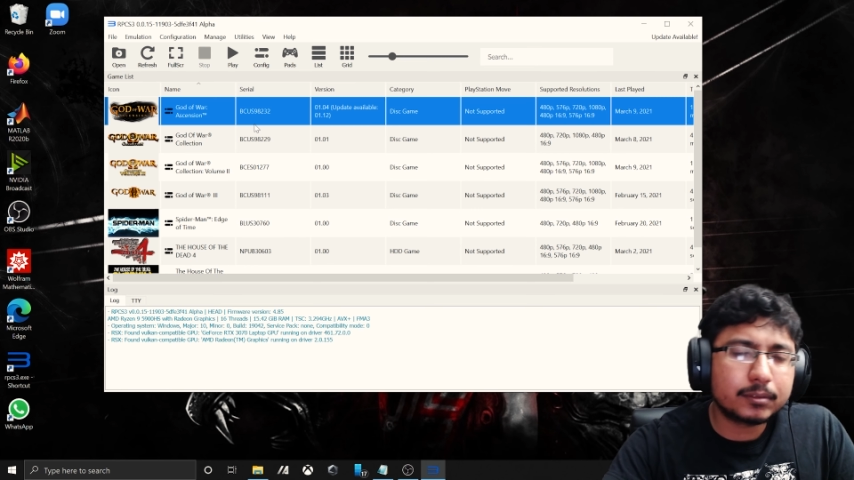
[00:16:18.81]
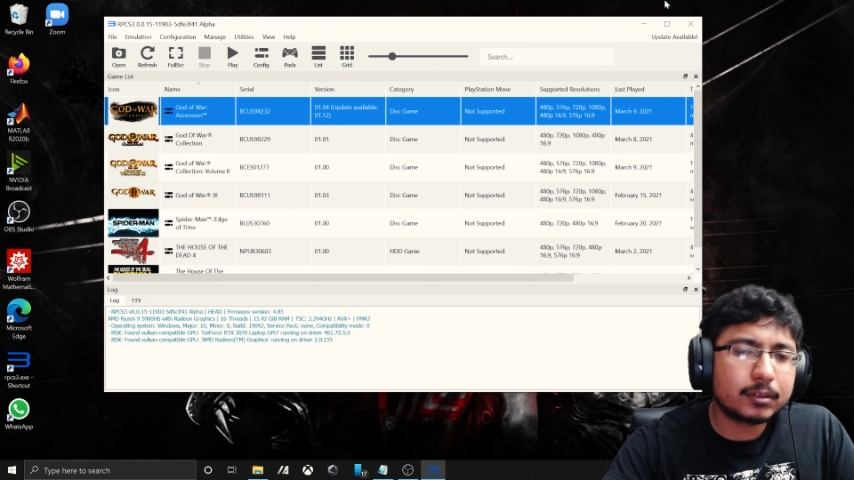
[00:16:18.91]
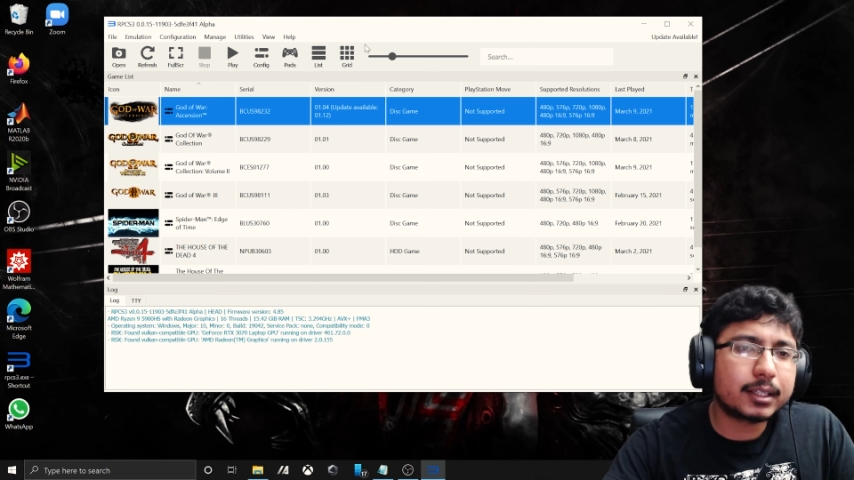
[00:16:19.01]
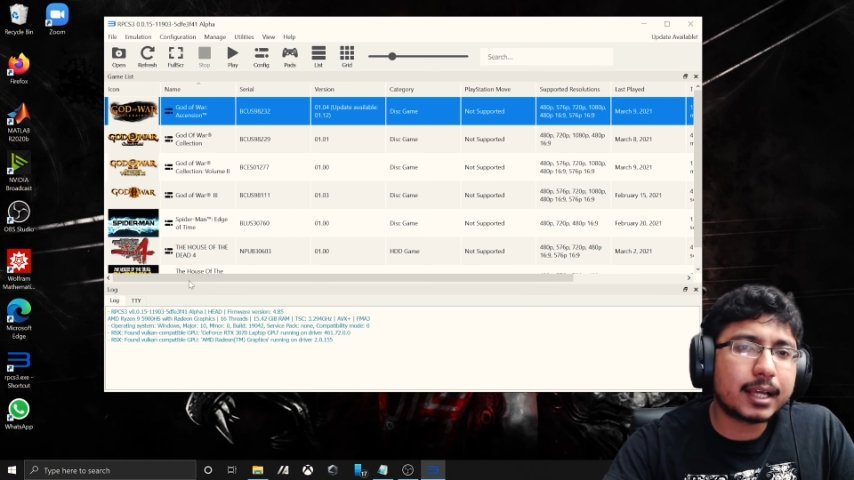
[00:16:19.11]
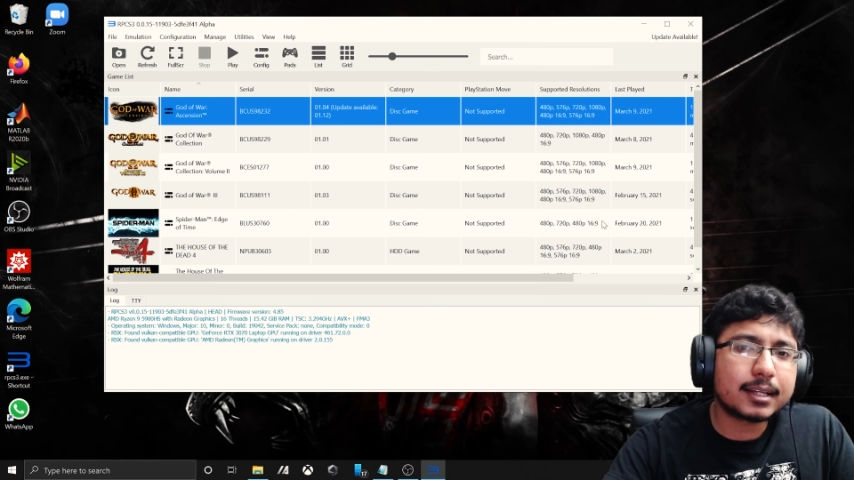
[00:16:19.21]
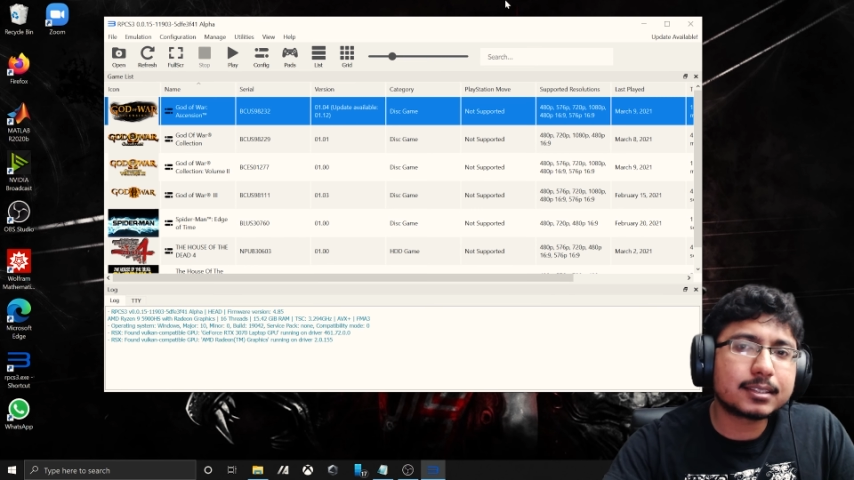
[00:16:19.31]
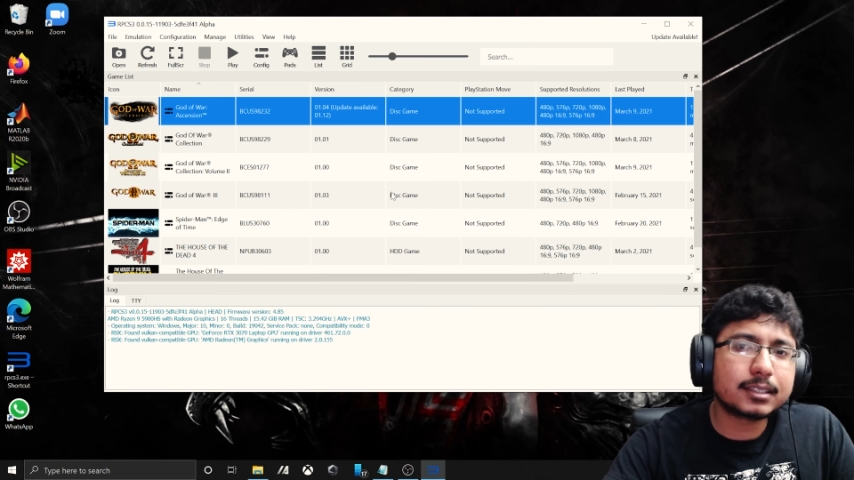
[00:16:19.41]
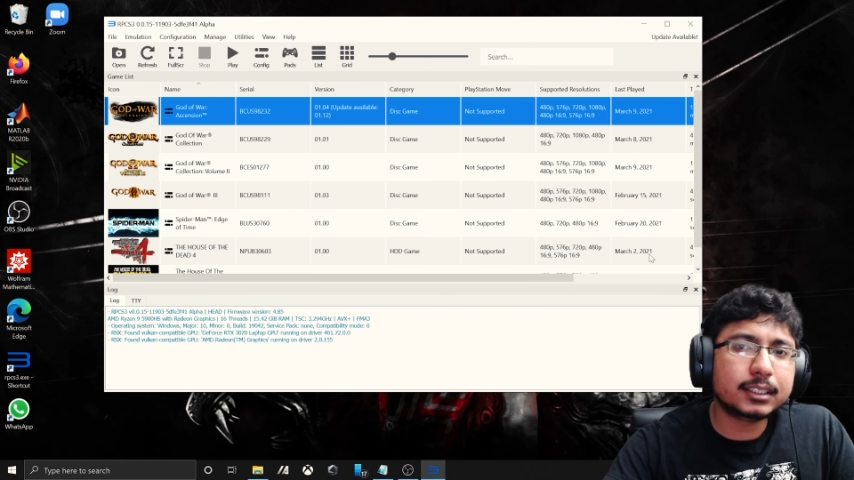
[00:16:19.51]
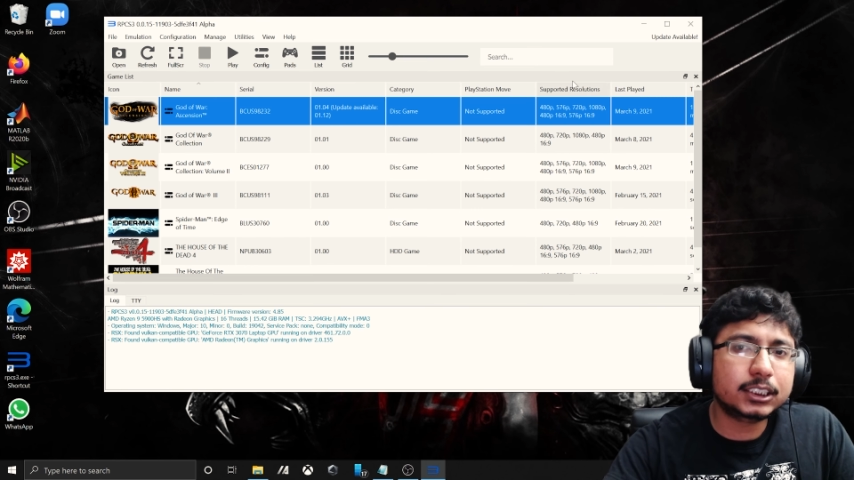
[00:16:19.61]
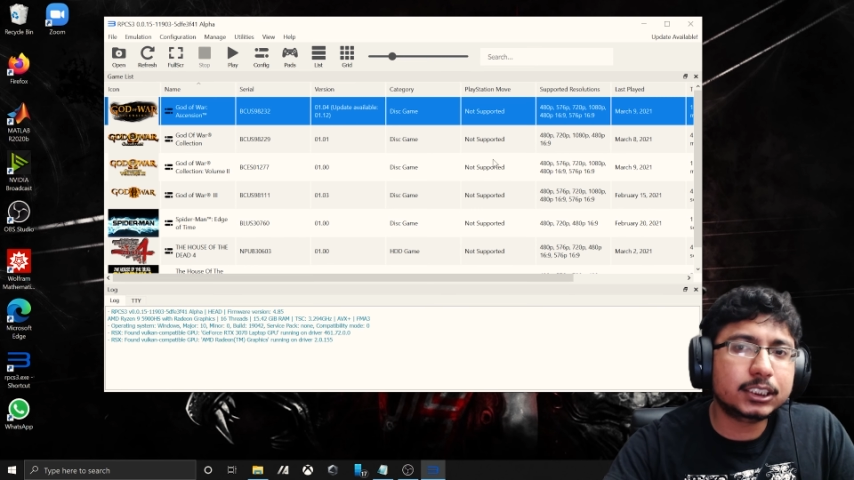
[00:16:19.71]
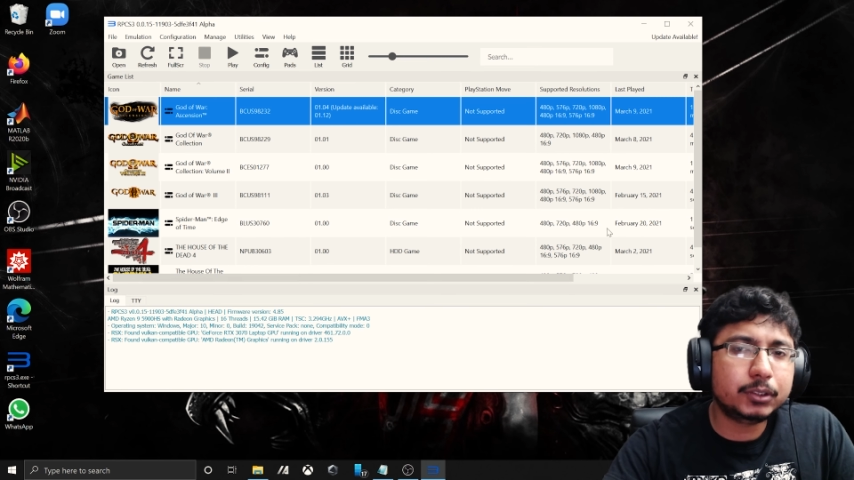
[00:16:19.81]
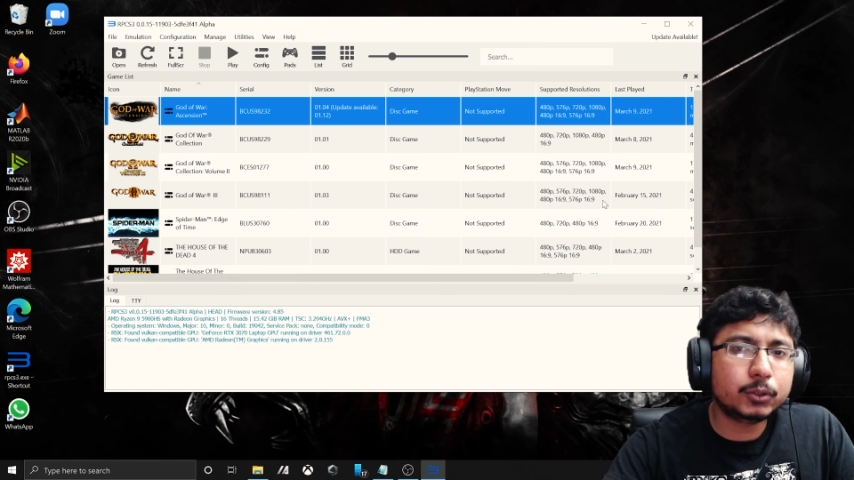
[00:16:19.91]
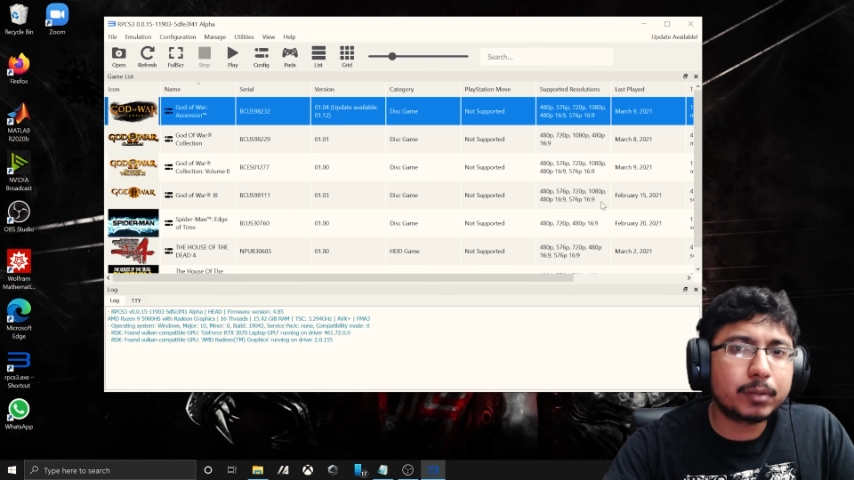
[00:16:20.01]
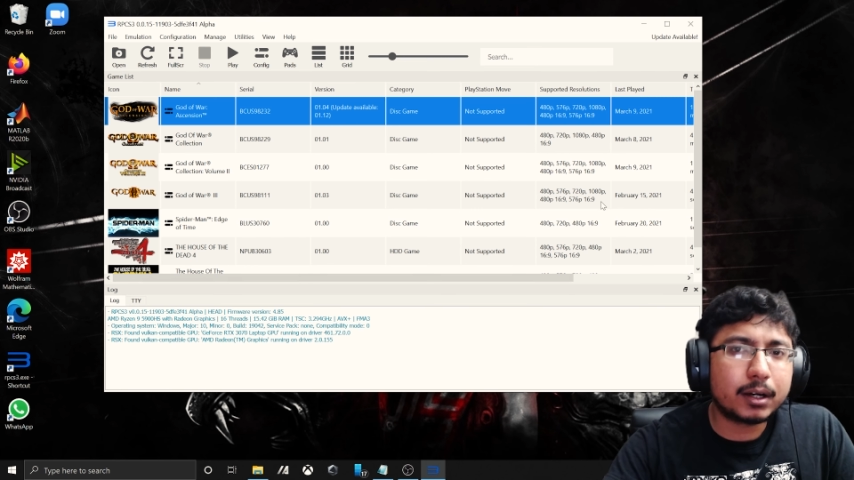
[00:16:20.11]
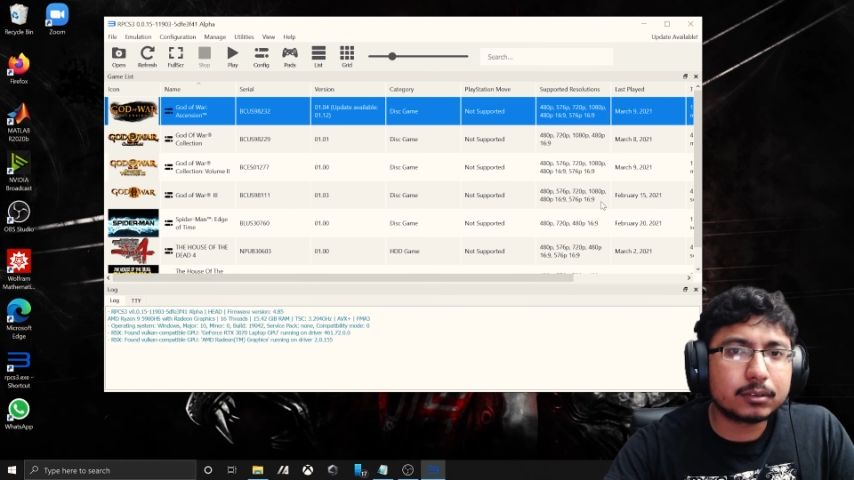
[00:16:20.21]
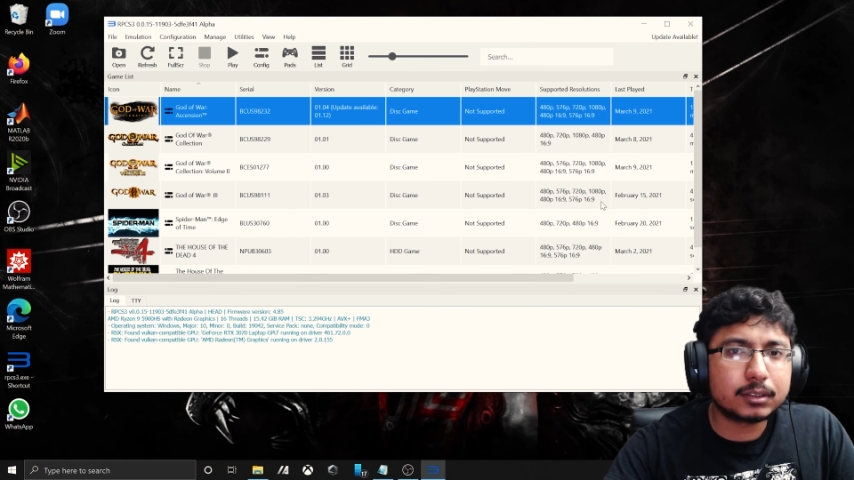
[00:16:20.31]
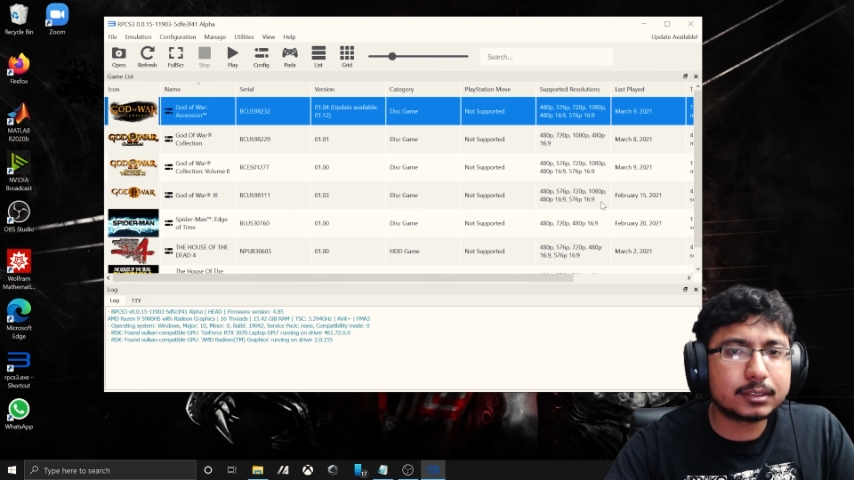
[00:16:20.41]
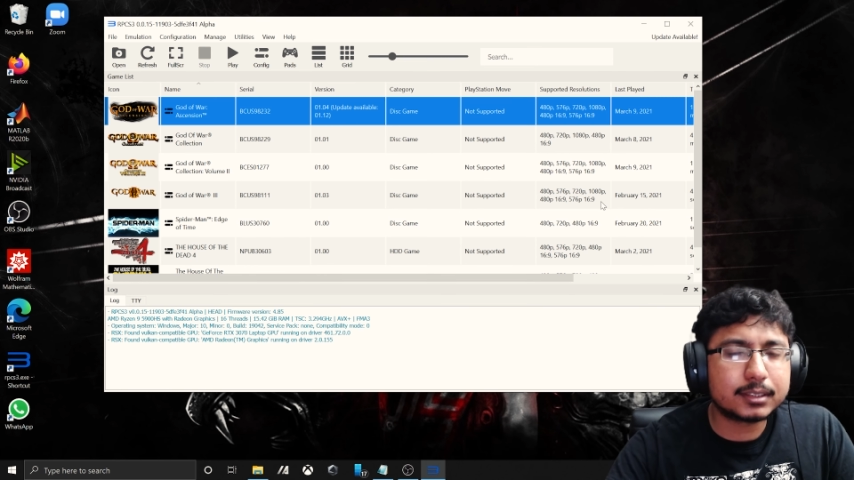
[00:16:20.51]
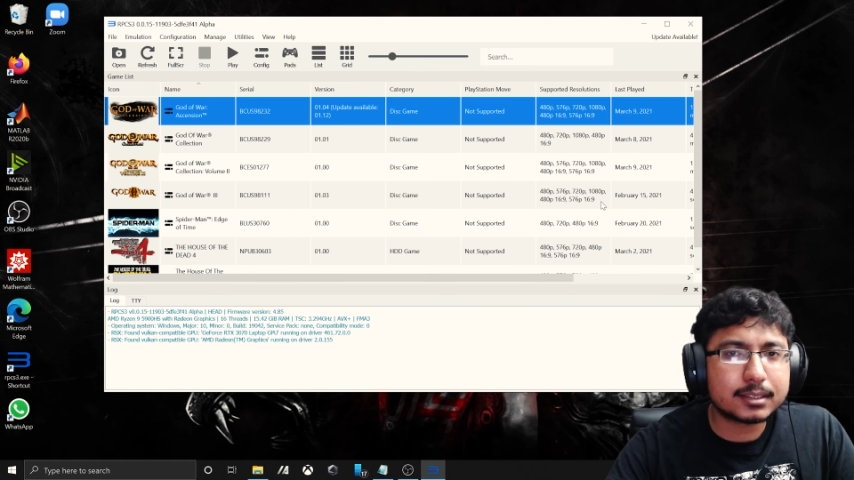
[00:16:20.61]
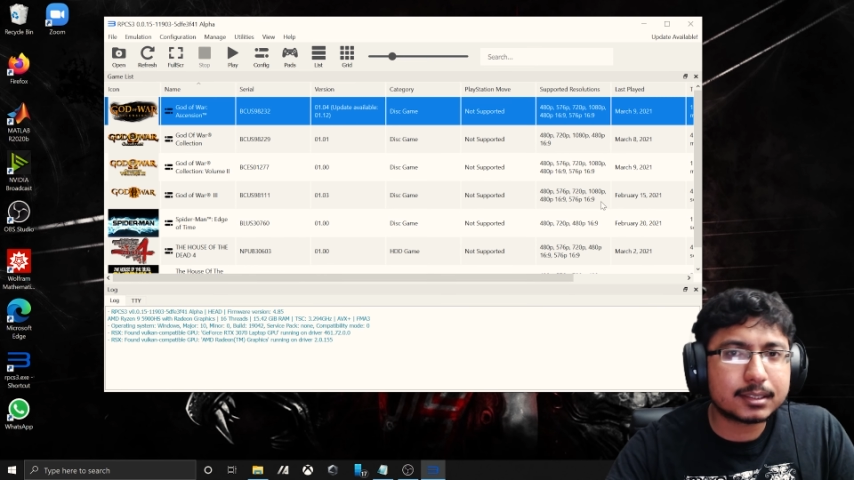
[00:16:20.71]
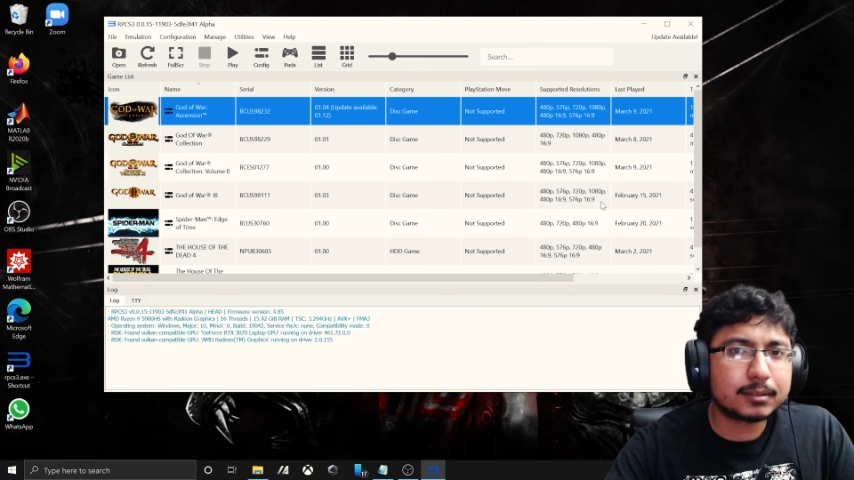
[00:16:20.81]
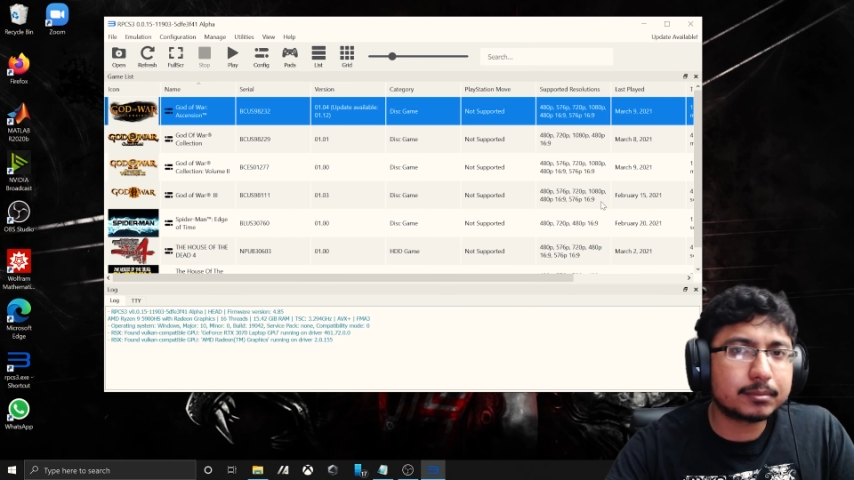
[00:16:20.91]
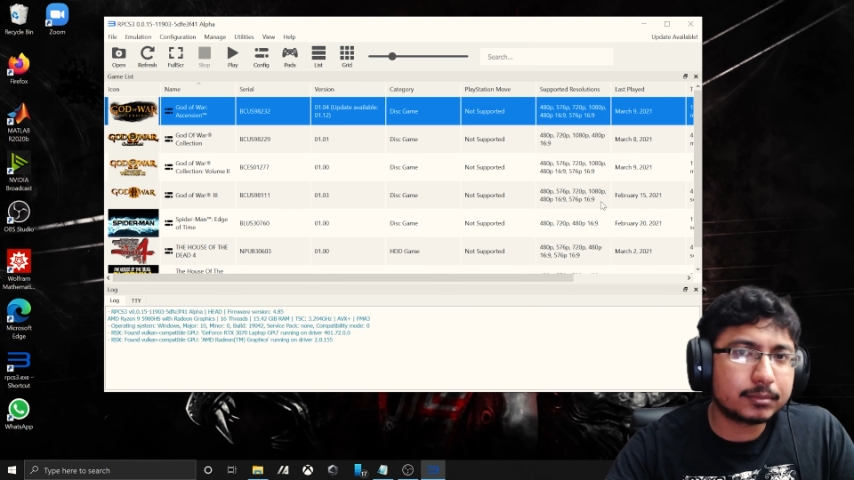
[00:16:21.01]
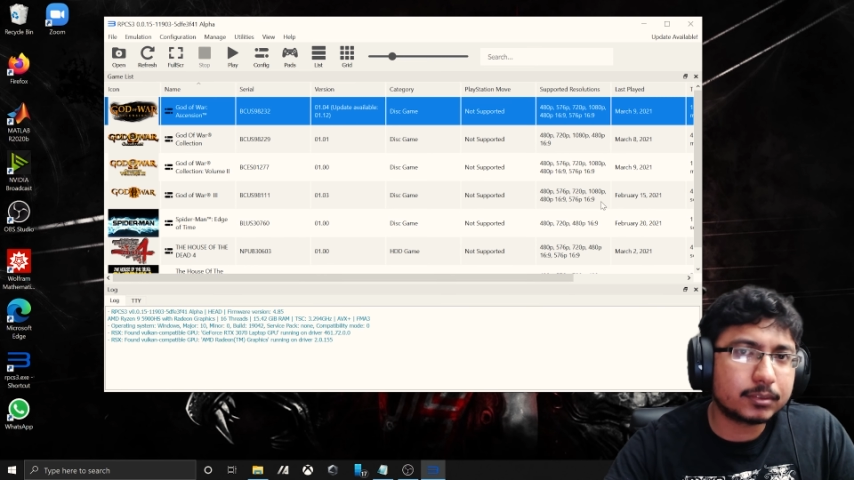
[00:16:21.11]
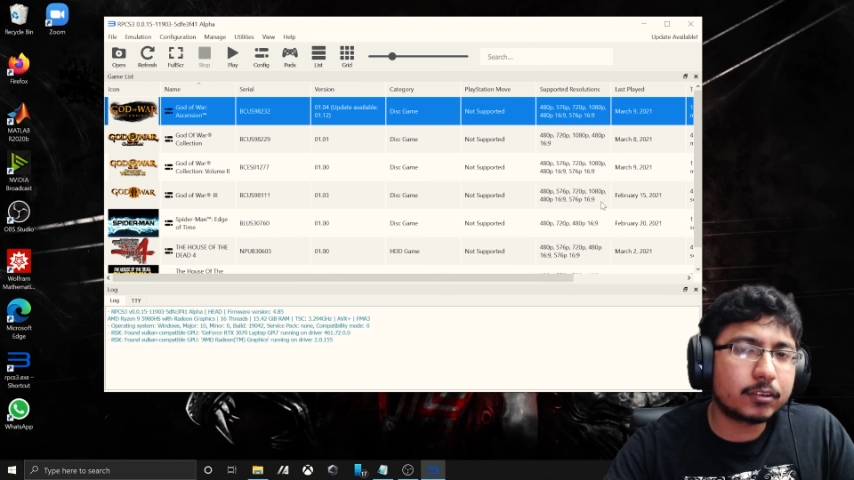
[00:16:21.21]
That is GPU bound system